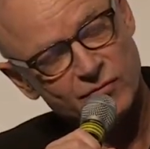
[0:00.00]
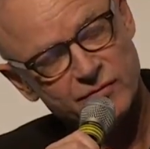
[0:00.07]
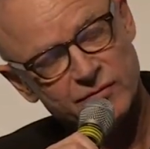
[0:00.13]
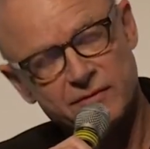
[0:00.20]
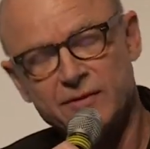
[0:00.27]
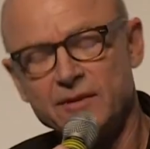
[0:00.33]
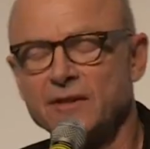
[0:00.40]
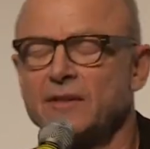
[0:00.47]

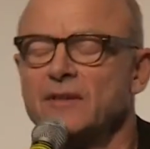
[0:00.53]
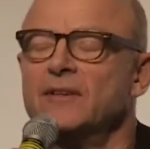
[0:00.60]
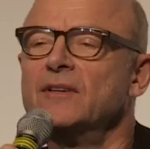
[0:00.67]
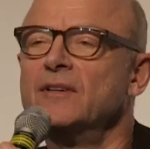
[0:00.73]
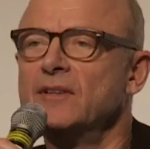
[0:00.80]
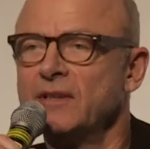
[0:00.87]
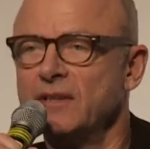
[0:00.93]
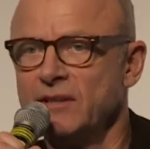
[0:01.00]
Mm-hmm.
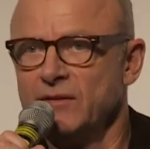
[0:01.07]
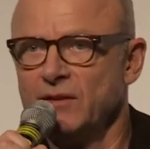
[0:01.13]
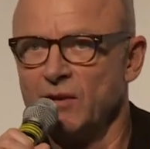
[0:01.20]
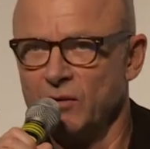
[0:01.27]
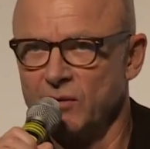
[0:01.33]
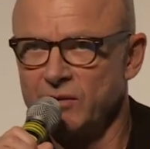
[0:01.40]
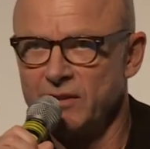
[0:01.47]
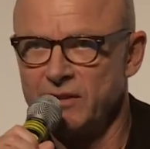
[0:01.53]
Even
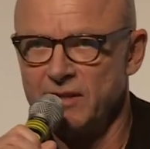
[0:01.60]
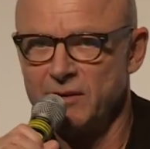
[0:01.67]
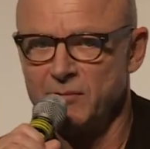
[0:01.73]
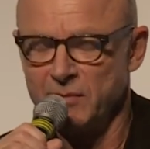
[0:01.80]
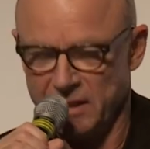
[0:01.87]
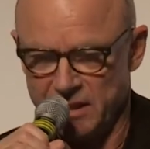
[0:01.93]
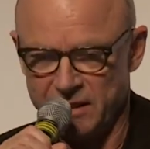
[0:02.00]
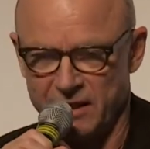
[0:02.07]
older than
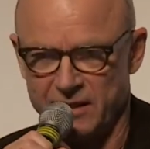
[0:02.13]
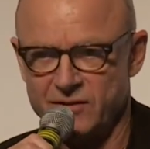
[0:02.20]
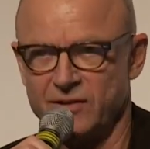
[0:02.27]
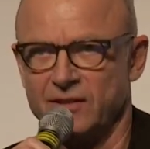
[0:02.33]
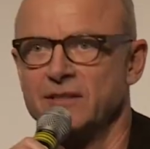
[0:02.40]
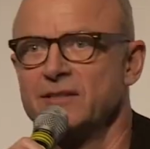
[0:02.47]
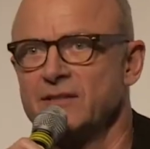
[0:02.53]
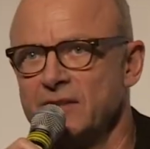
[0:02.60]
me,
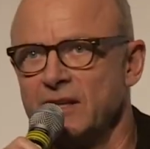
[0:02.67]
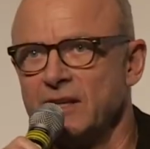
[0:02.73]
actually.